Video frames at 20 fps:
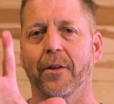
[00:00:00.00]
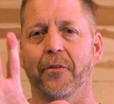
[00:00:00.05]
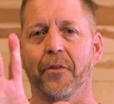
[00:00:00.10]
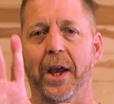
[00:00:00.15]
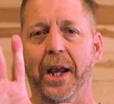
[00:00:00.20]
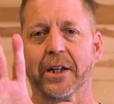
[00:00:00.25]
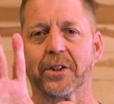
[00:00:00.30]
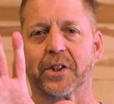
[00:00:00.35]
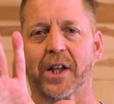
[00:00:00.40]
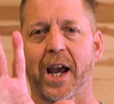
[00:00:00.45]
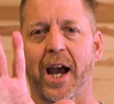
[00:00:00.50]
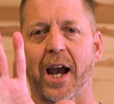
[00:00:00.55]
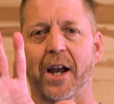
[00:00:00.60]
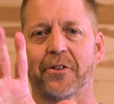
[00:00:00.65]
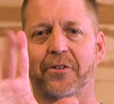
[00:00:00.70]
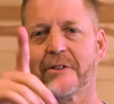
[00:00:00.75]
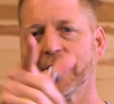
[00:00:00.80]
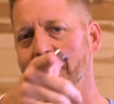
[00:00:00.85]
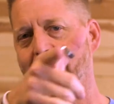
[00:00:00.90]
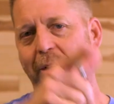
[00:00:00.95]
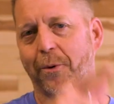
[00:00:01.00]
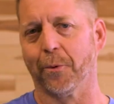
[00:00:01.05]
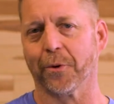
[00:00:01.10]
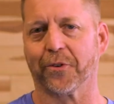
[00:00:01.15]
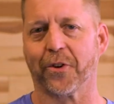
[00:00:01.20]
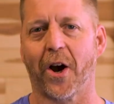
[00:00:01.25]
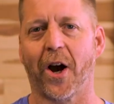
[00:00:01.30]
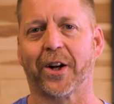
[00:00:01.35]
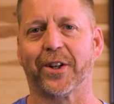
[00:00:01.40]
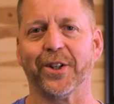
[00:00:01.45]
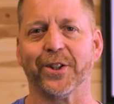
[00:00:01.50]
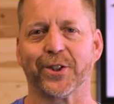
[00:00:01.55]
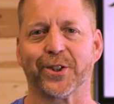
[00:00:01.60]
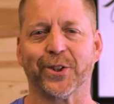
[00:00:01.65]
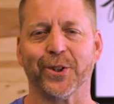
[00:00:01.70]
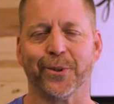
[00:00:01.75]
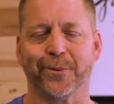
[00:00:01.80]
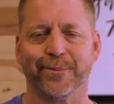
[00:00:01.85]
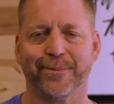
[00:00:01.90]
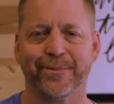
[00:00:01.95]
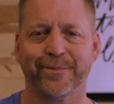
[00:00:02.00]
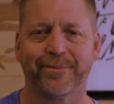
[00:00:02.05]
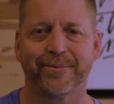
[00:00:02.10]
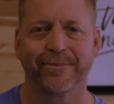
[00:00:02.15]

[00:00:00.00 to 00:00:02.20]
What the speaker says: Thanks, guys. We'll talk to you soon.